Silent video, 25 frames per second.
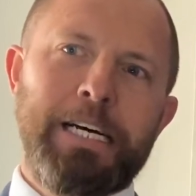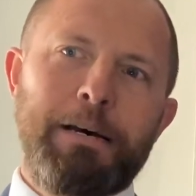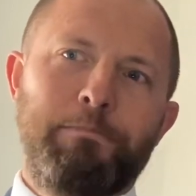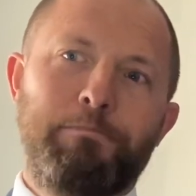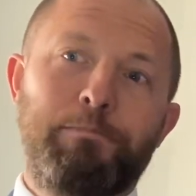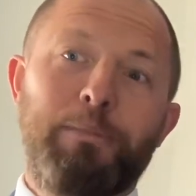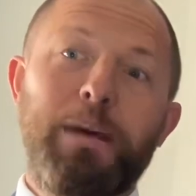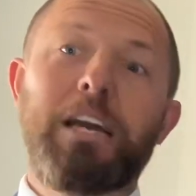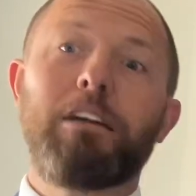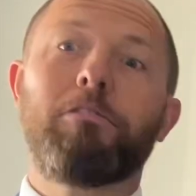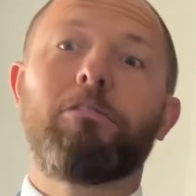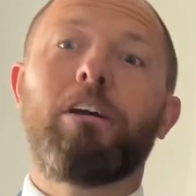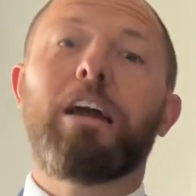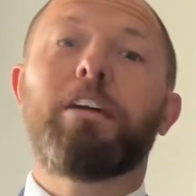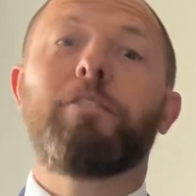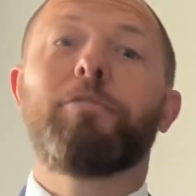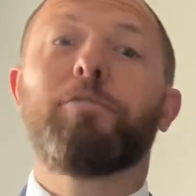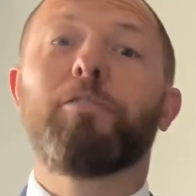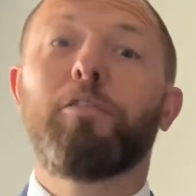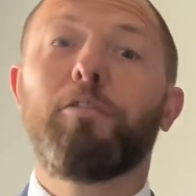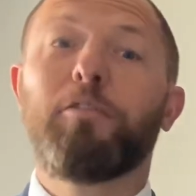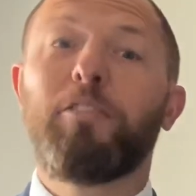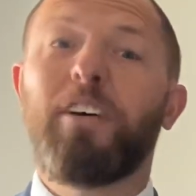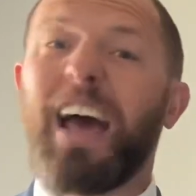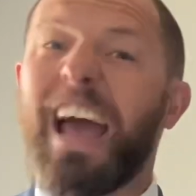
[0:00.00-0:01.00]
Being
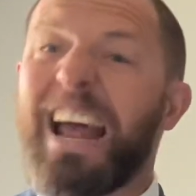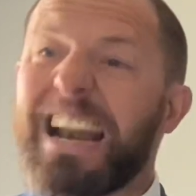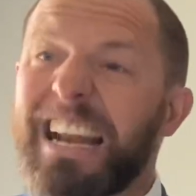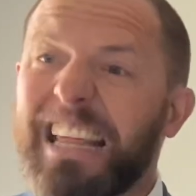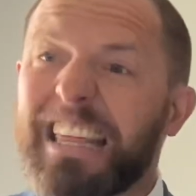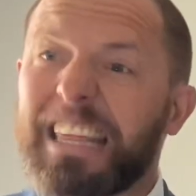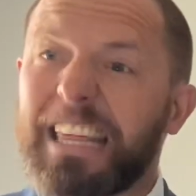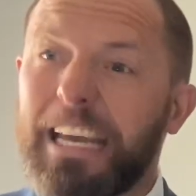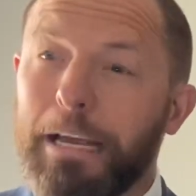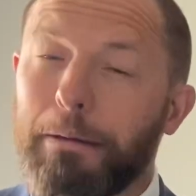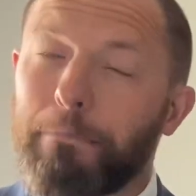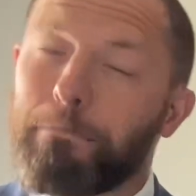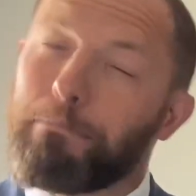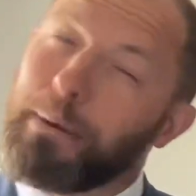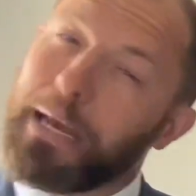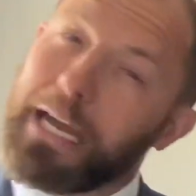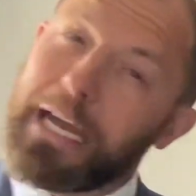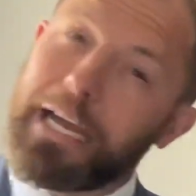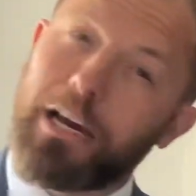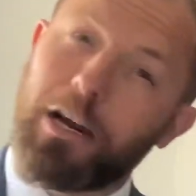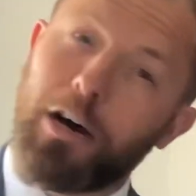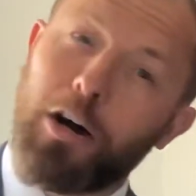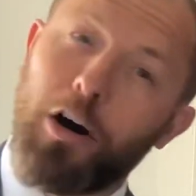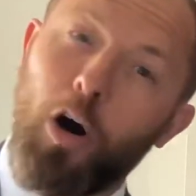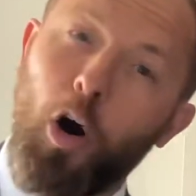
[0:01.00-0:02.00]
grateful for anything,
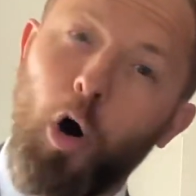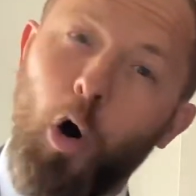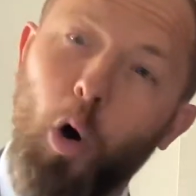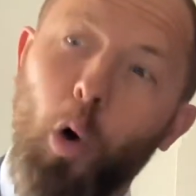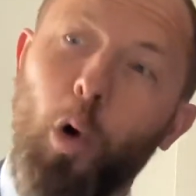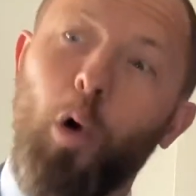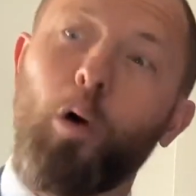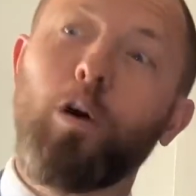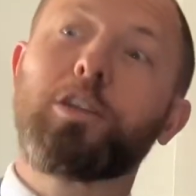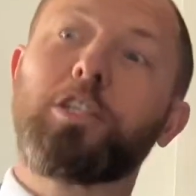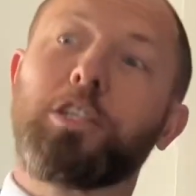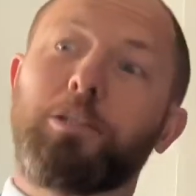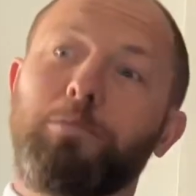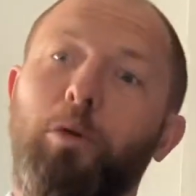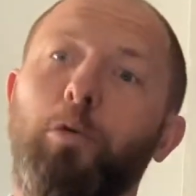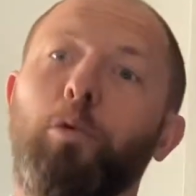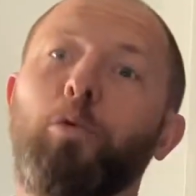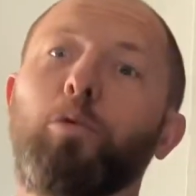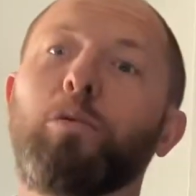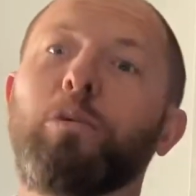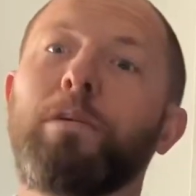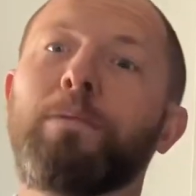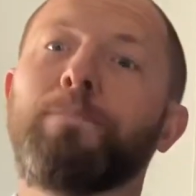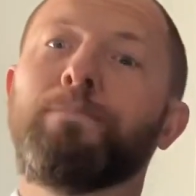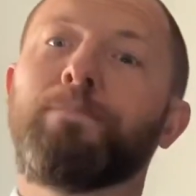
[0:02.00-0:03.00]
big or
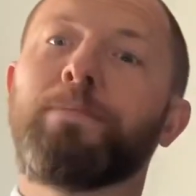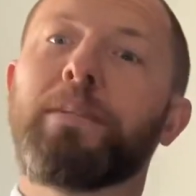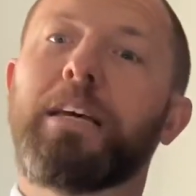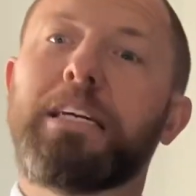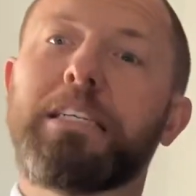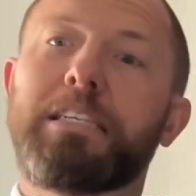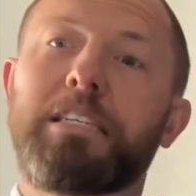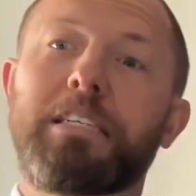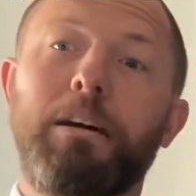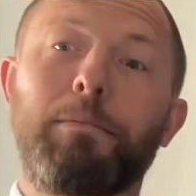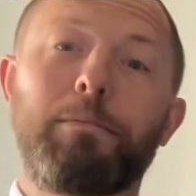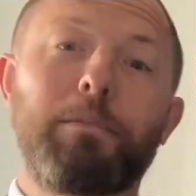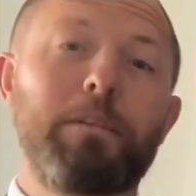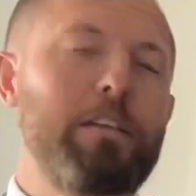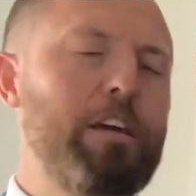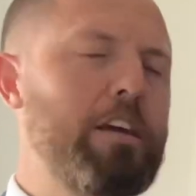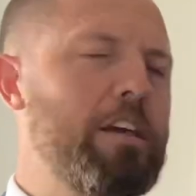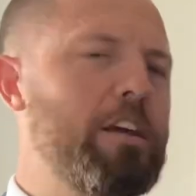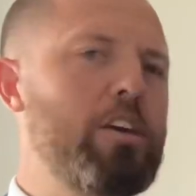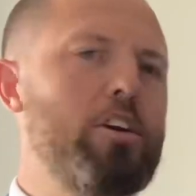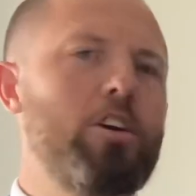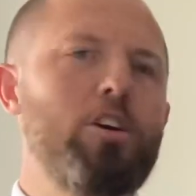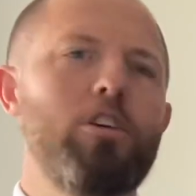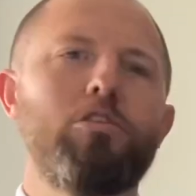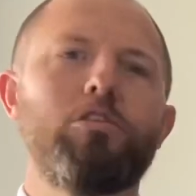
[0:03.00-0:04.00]
small, is something that
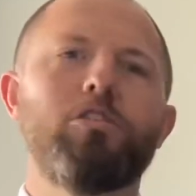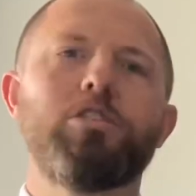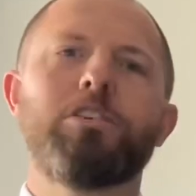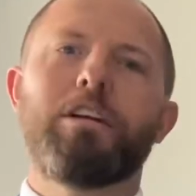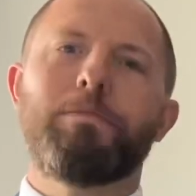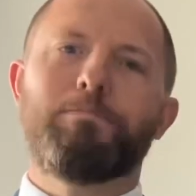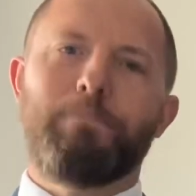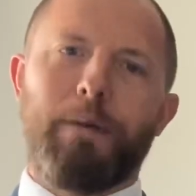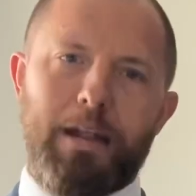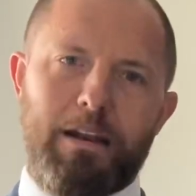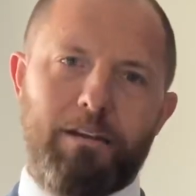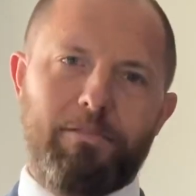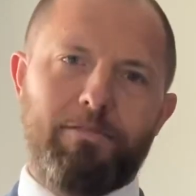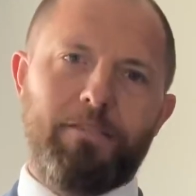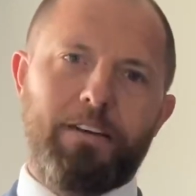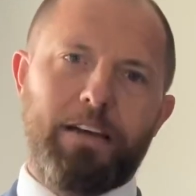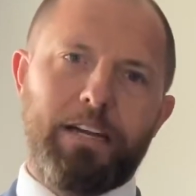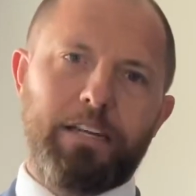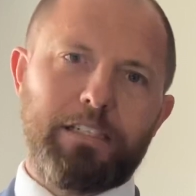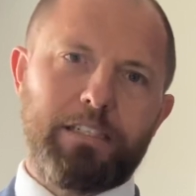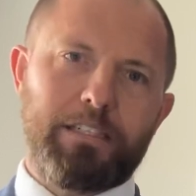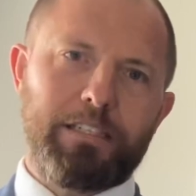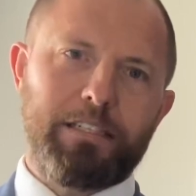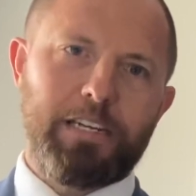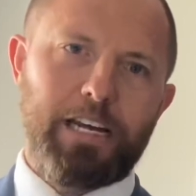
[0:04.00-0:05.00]
hugely
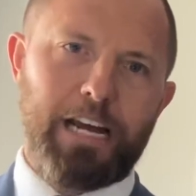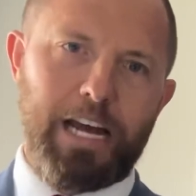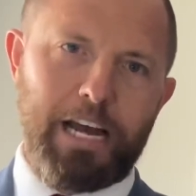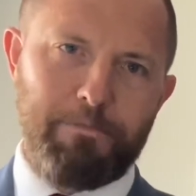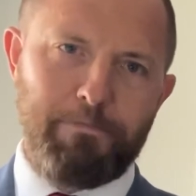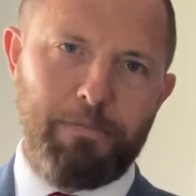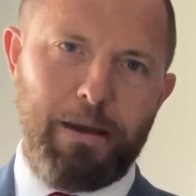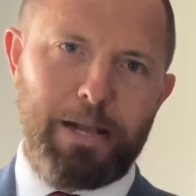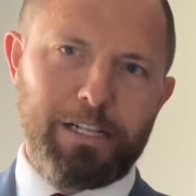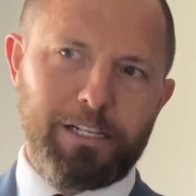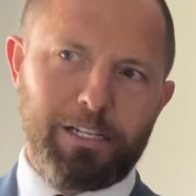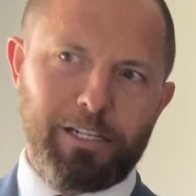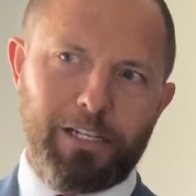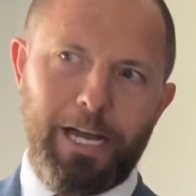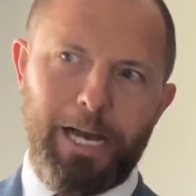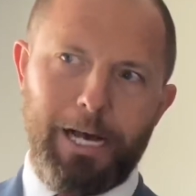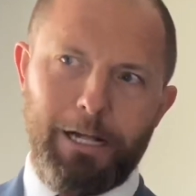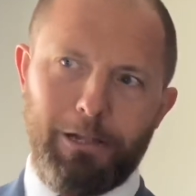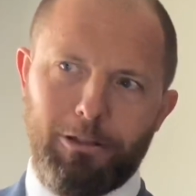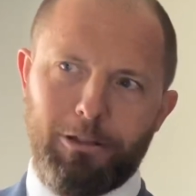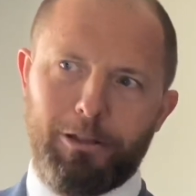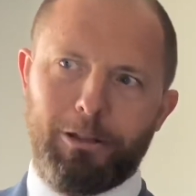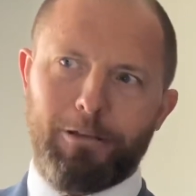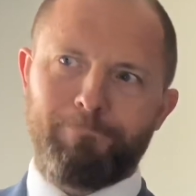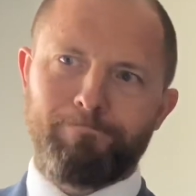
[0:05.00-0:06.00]
benefits our mental
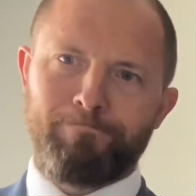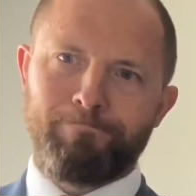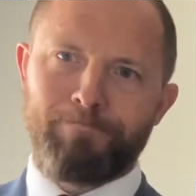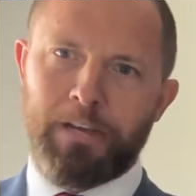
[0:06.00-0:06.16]
health.